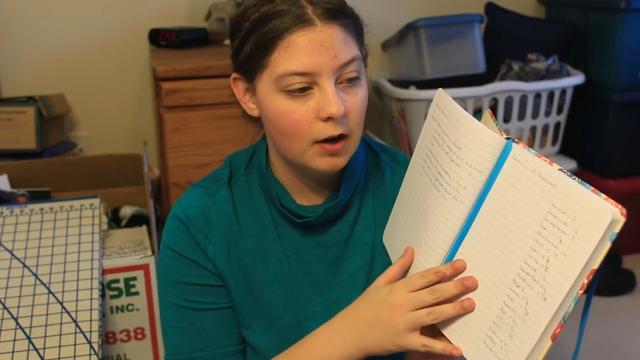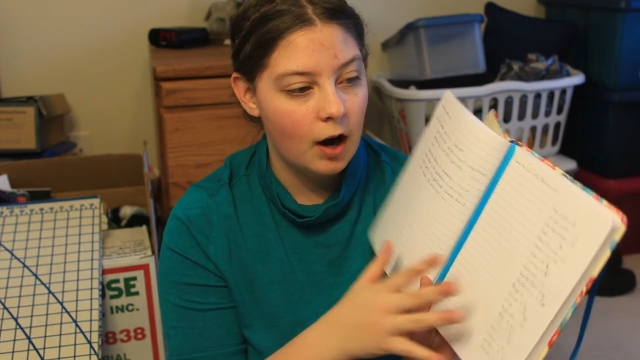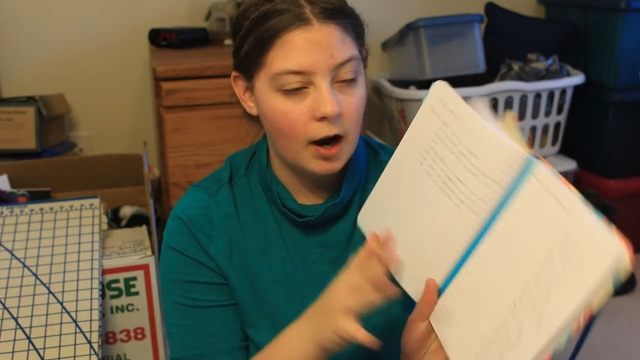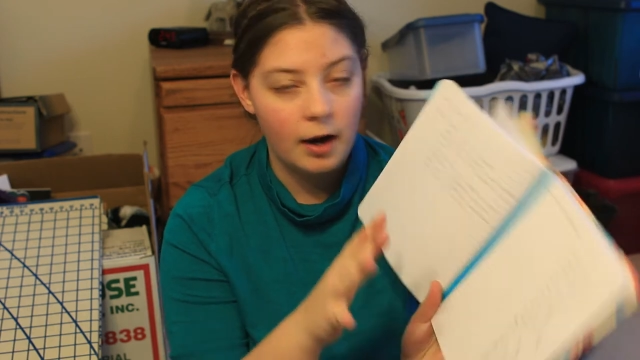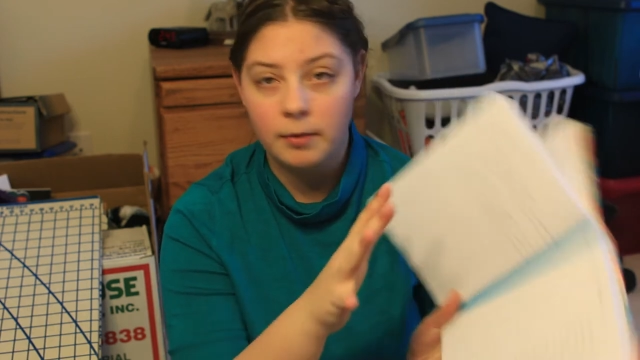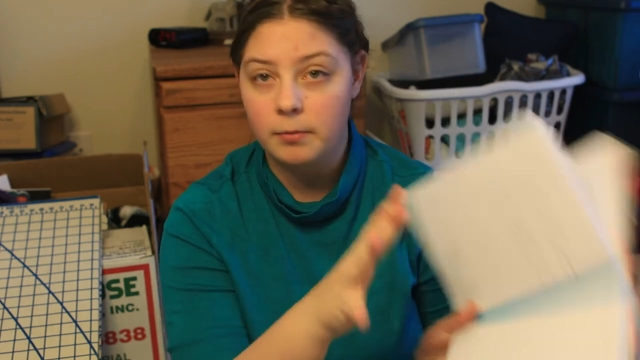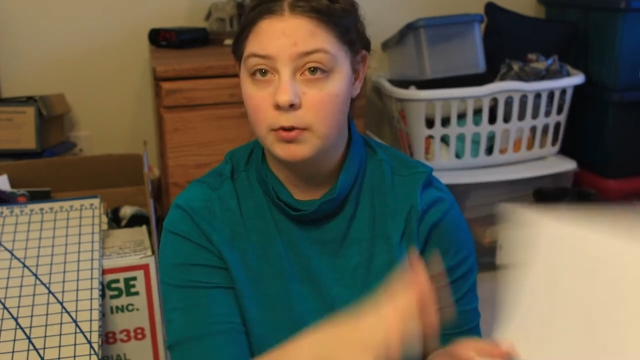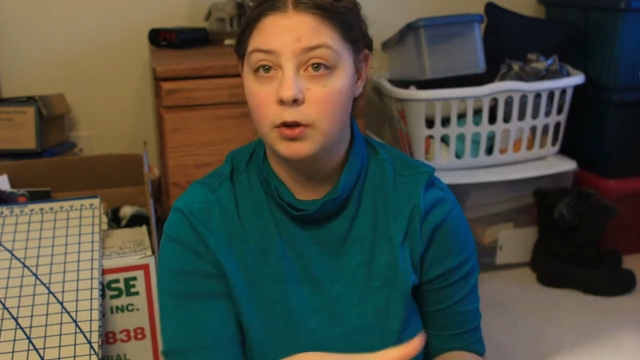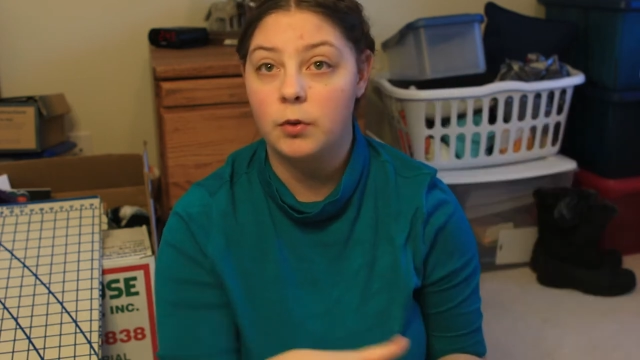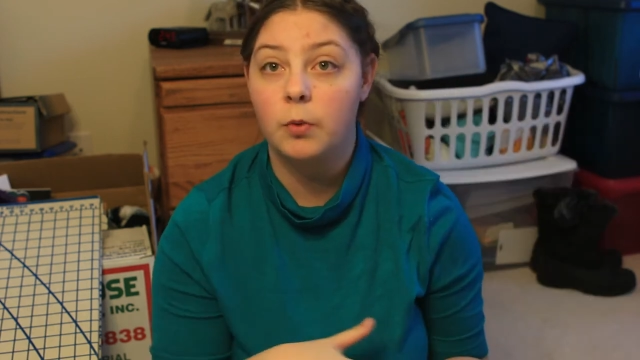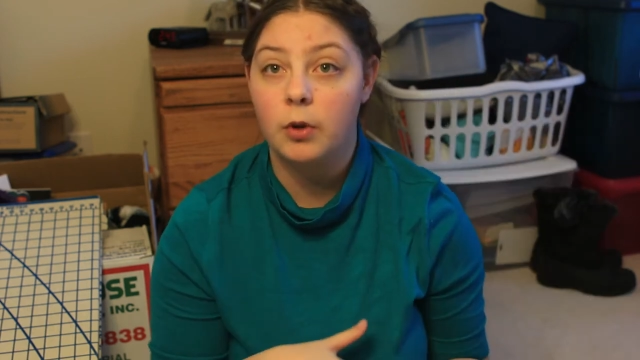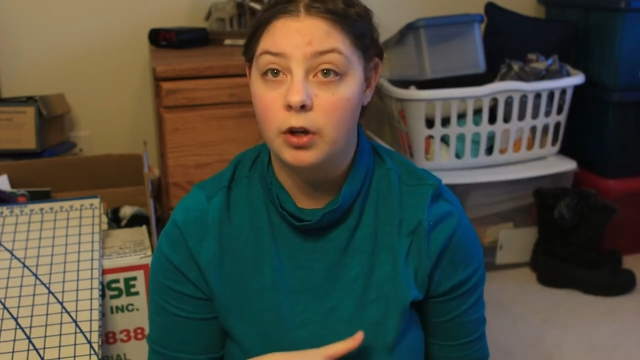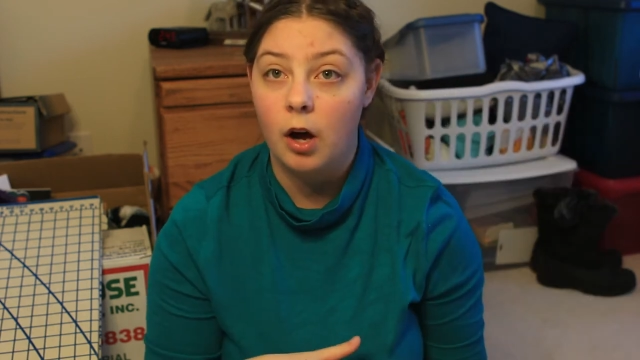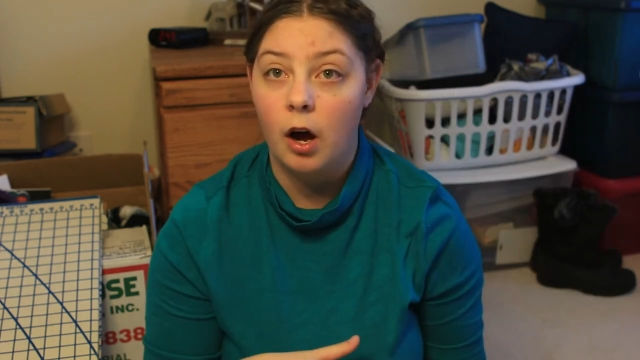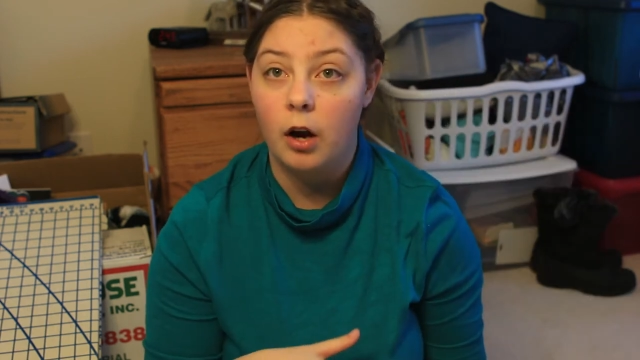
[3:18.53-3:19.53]
I'm going to
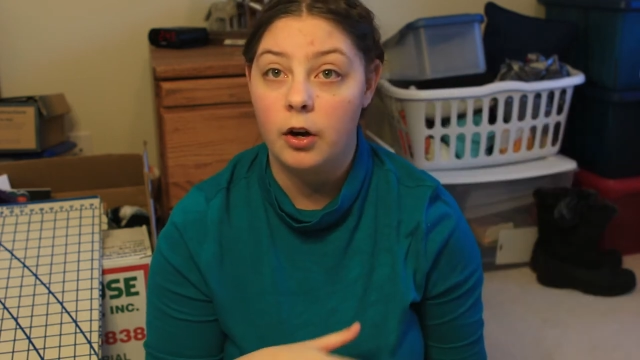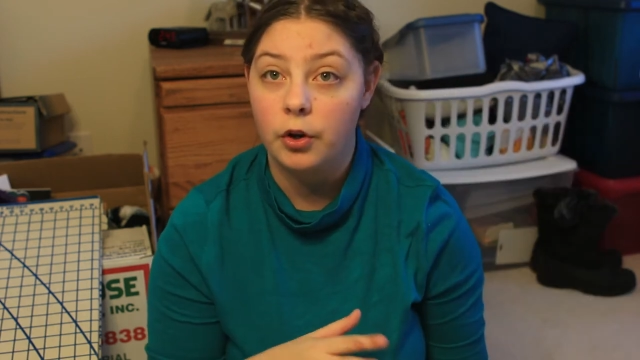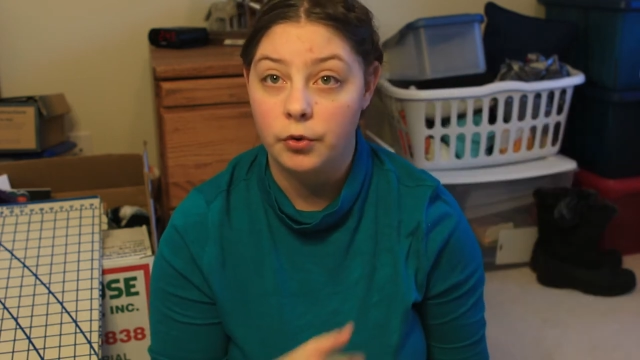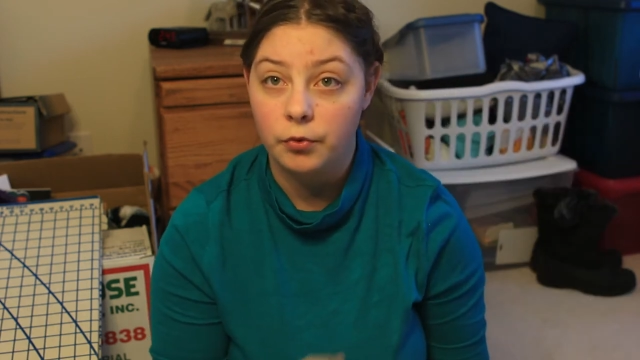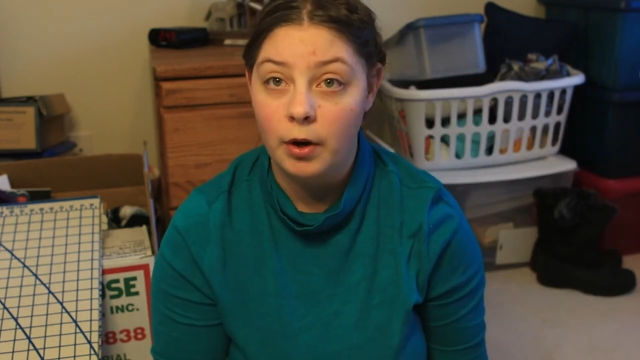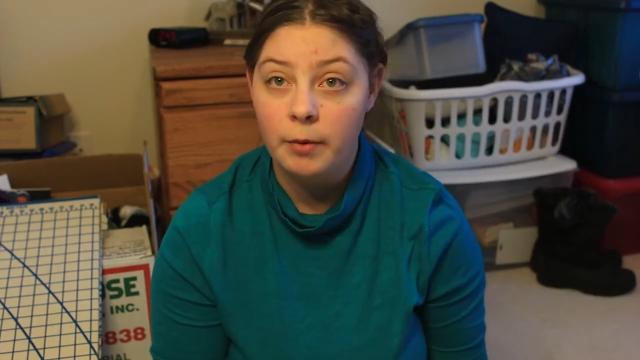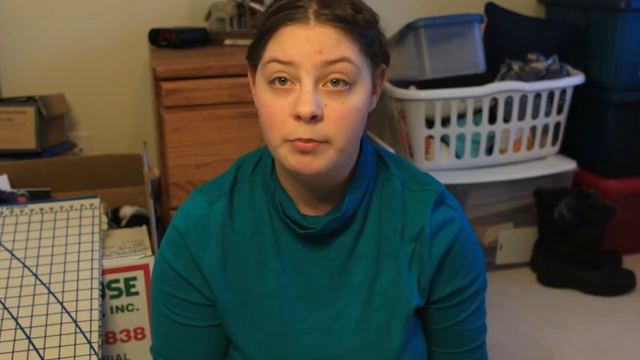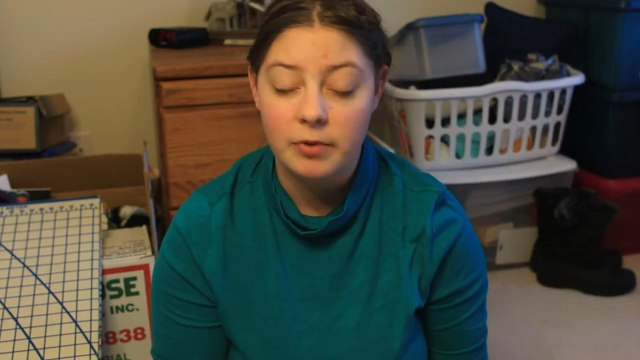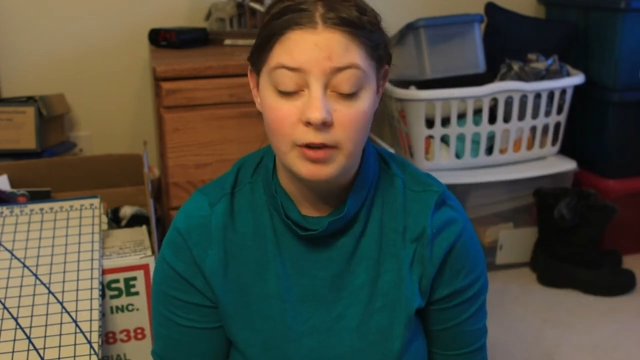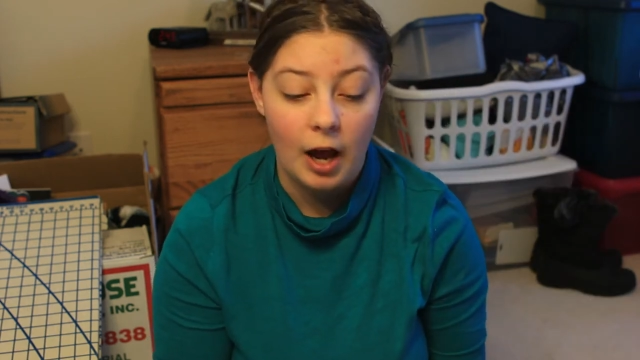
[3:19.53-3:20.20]
work on her rump